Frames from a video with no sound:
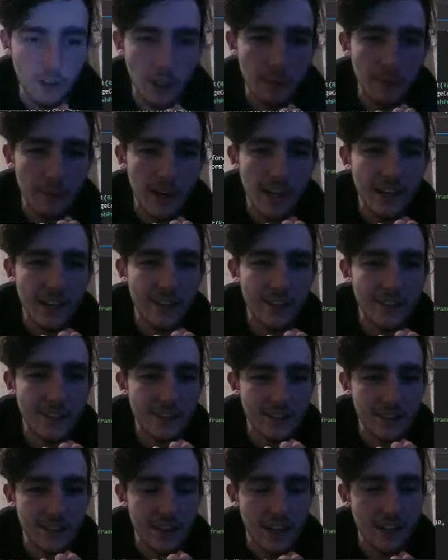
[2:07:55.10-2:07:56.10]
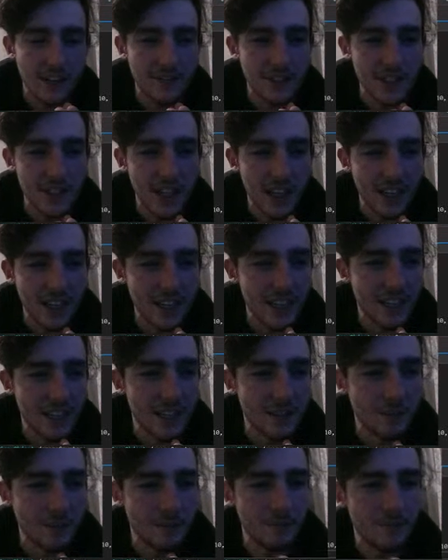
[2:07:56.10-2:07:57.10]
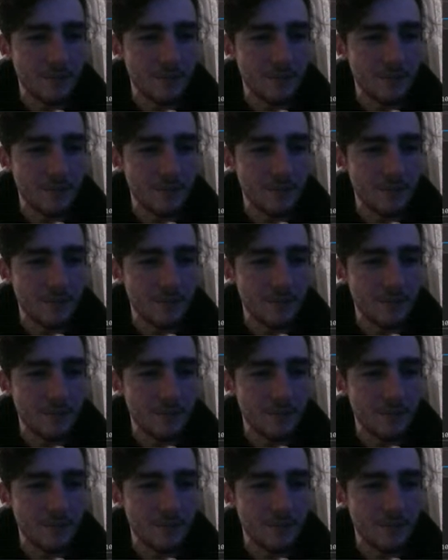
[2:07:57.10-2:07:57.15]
might also have to add a